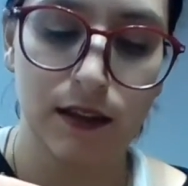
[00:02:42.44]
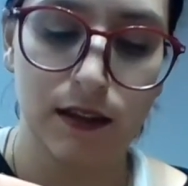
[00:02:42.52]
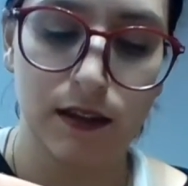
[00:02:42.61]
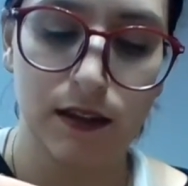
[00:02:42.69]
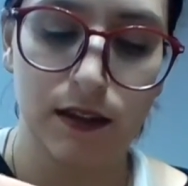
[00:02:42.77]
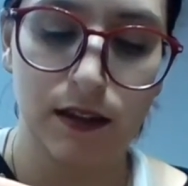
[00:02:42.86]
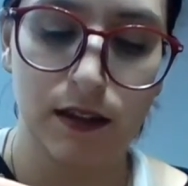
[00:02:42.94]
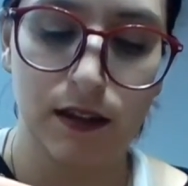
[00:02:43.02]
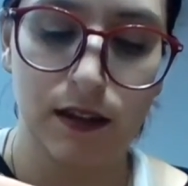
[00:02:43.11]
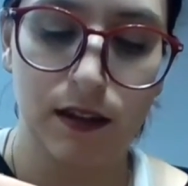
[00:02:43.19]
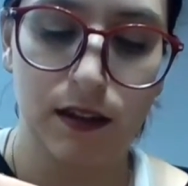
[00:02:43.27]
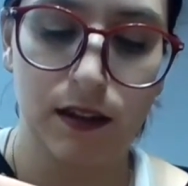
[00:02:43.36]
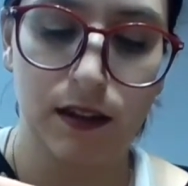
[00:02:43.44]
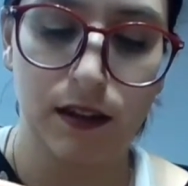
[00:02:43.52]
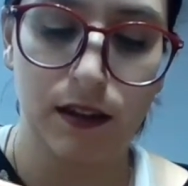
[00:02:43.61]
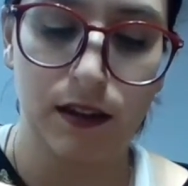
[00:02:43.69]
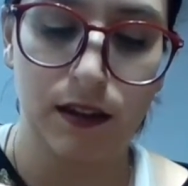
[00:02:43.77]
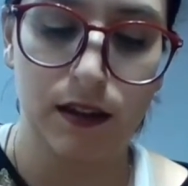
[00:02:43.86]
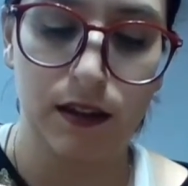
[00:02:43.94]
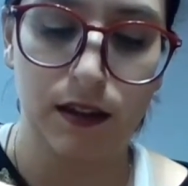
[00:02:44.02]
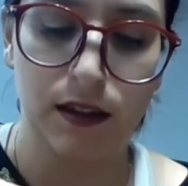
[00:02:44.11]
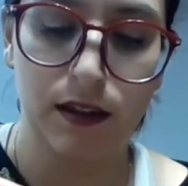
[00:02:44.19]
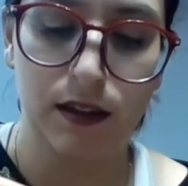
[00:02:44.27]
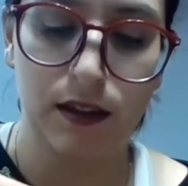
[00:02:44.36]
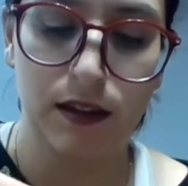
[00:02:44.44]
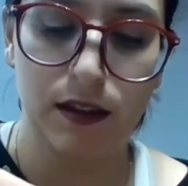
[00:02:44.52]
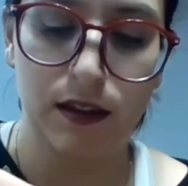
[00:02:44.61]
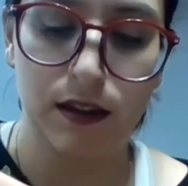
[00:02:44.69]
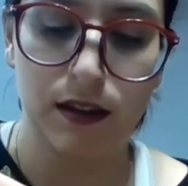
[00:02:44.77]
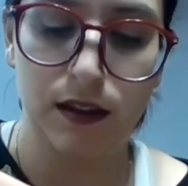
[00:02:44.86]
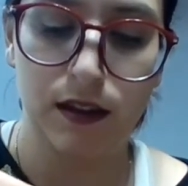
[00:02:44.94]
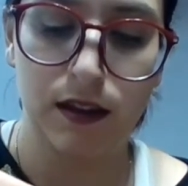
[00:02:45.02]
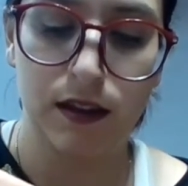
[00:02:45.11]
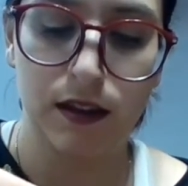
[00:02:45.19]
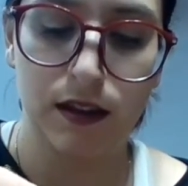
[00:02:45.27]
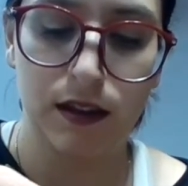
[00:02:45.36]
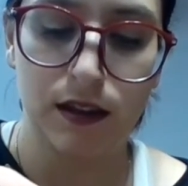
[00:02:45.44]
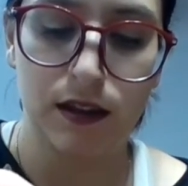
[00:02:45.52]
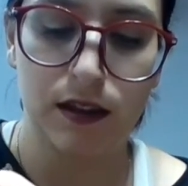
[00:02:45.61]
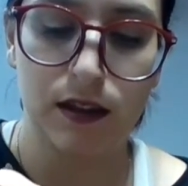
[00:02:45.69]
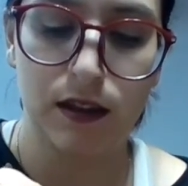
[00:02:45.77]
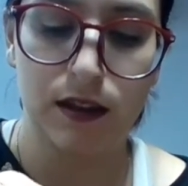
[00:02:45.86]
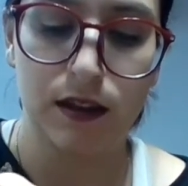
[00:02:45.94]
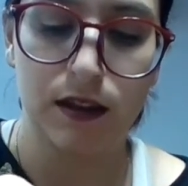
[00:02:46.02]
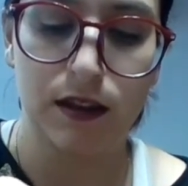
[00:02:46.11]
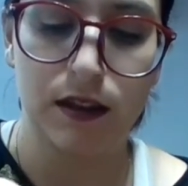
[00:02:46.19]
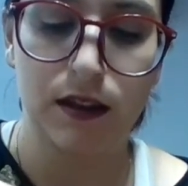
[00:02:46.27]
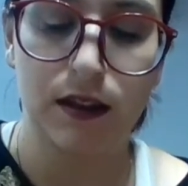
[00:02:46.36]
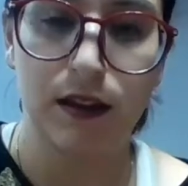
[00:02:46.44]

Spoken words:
Nothing is said.